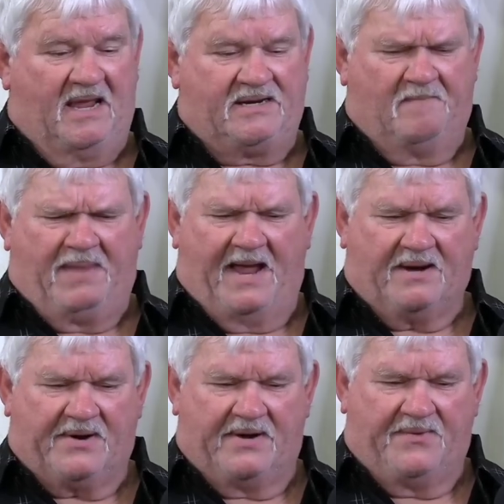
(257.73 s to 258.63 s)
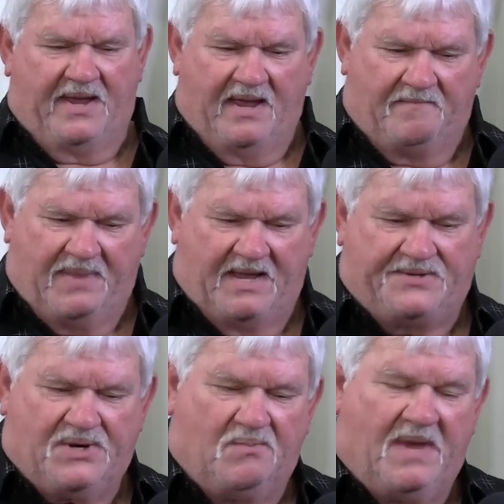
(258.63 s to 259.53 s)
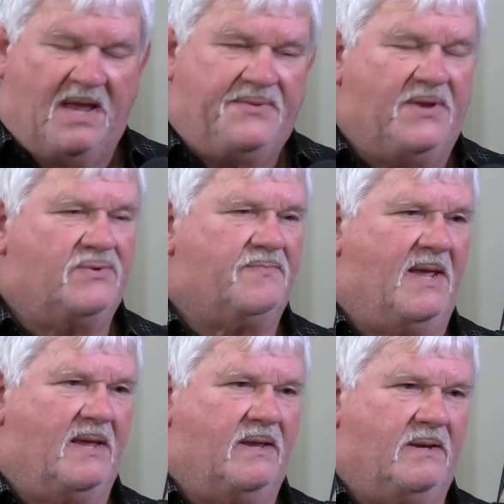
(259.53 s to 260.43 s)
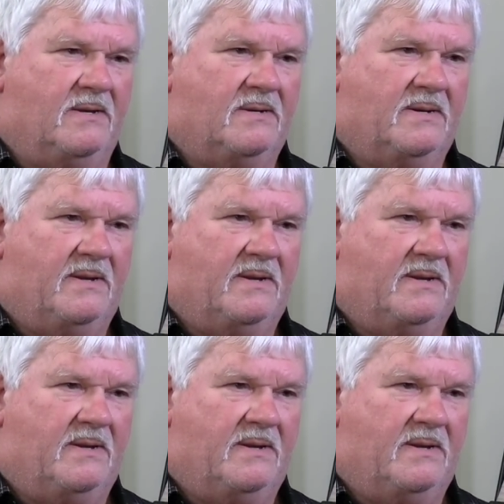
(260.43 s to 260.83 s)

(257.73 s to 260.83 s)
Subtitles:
in the background, we had Banjo Matthews back here